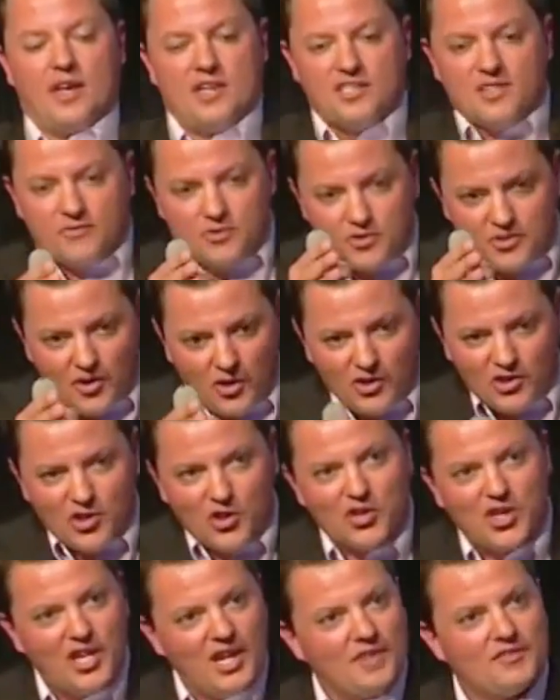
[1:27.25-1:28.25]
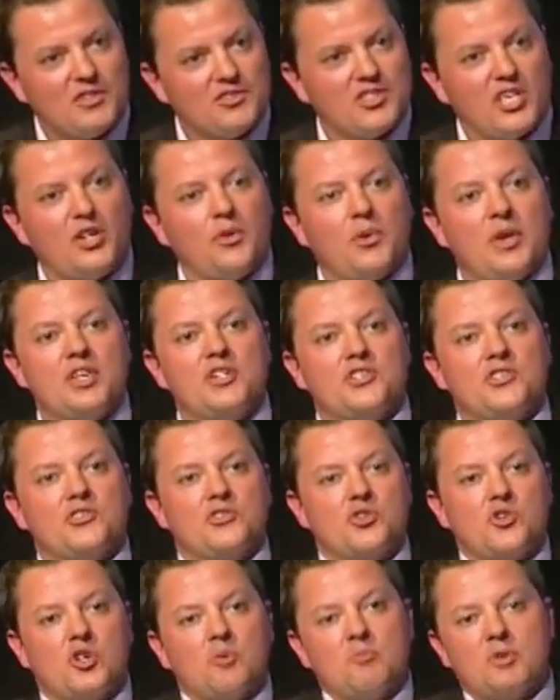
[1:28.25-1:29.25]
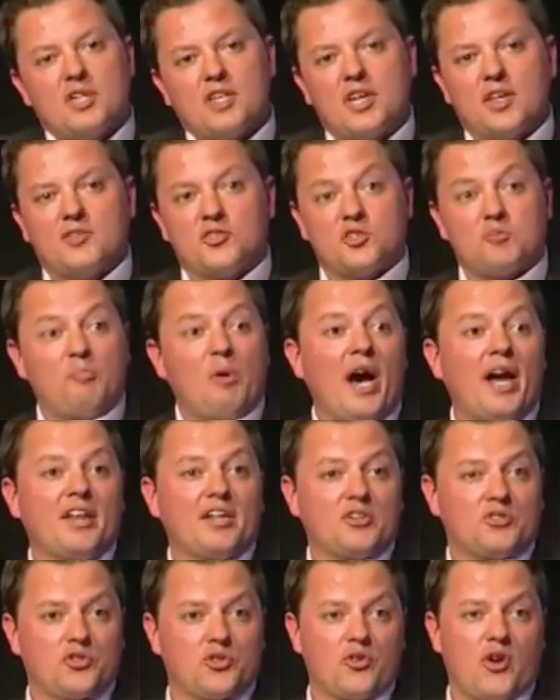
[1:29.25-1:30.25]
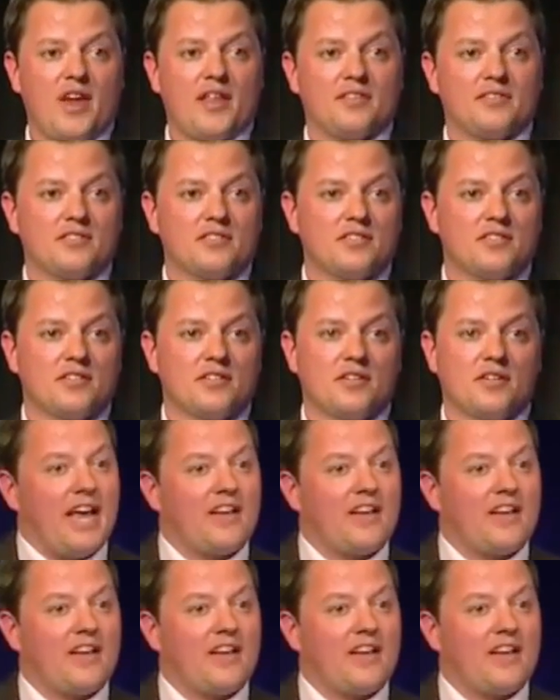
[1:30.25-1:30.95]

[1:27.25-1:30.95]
is if you start looking at the generations, you can begin spotting trends.